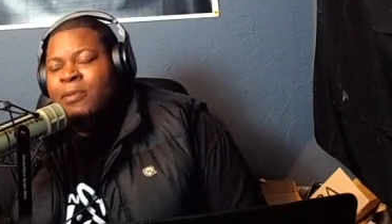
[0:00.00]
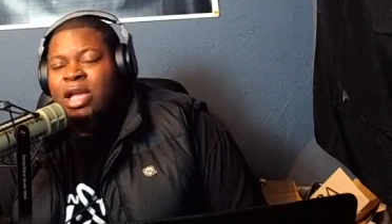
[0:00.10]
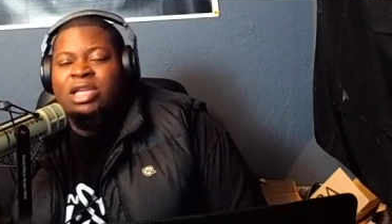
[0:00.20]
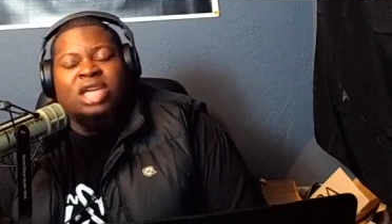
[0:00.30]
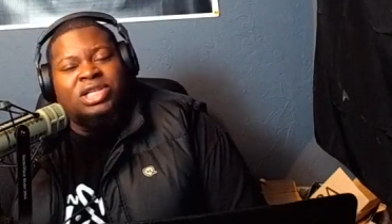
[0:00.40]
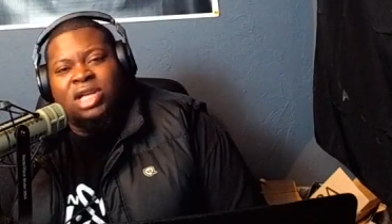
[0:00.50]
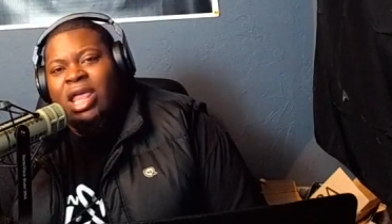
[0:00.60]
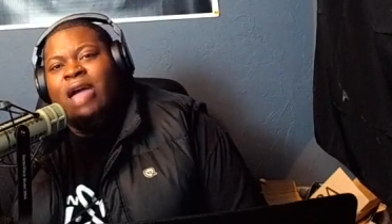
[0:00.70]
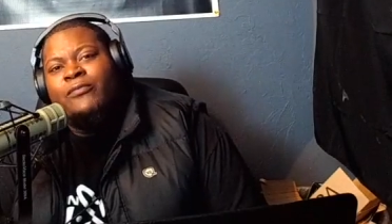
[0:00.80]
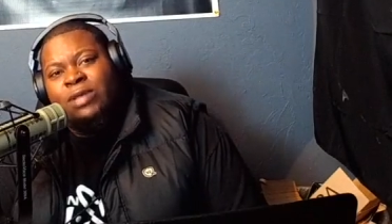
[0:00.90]
Please get your
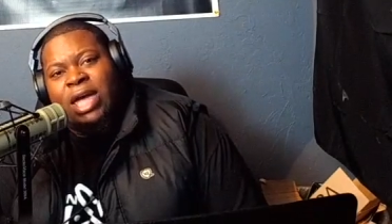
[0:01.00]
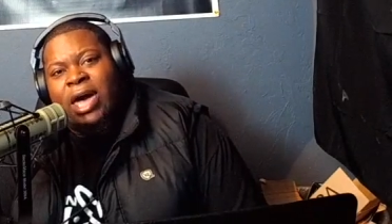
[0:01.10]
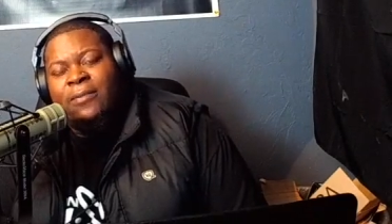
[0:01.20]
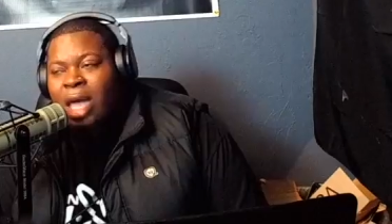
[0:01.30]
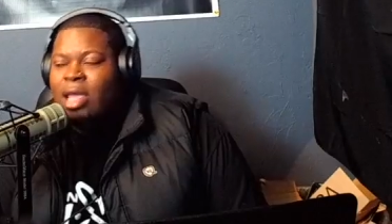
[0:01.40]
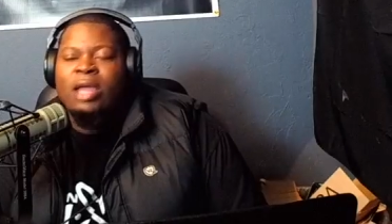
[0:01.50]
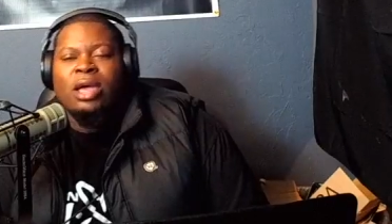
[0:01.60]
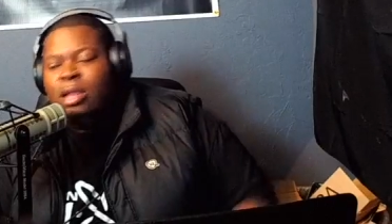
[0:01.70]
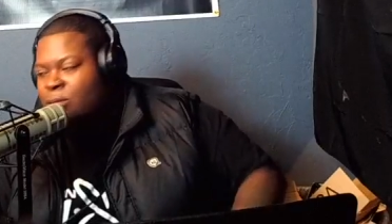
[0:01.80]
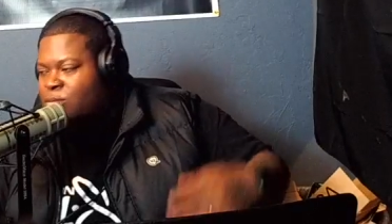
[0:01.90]
life with that. And, and
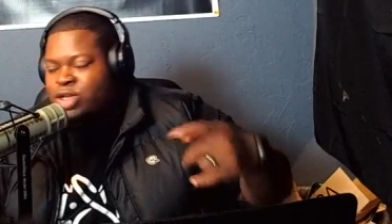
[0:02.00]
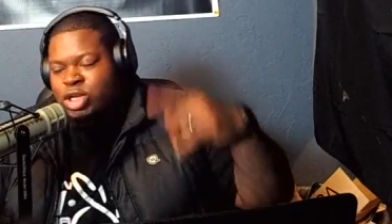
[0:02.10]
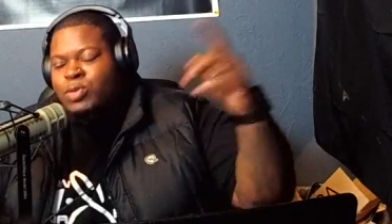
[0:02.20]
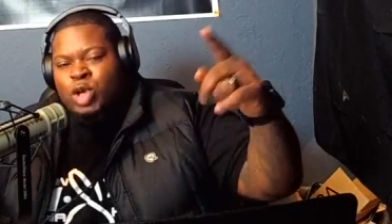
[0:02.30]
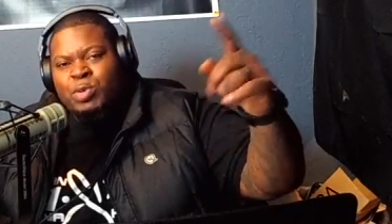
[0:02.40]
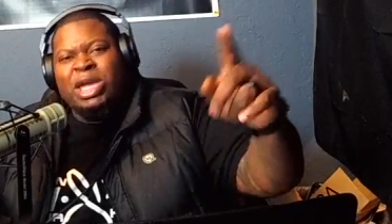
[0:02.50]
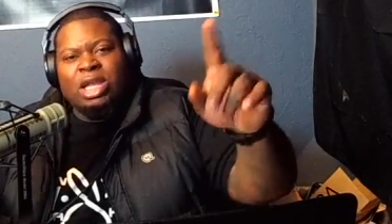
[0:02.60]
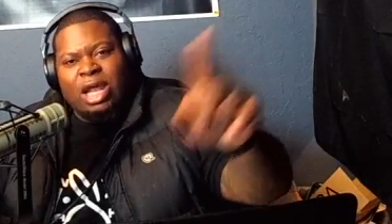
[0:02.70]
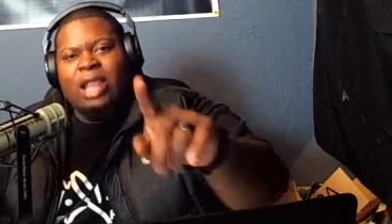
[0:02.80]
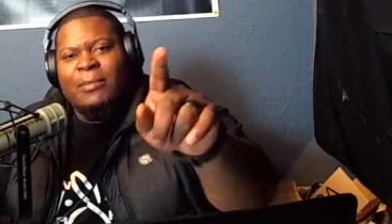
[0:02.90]
uh, speaking of that,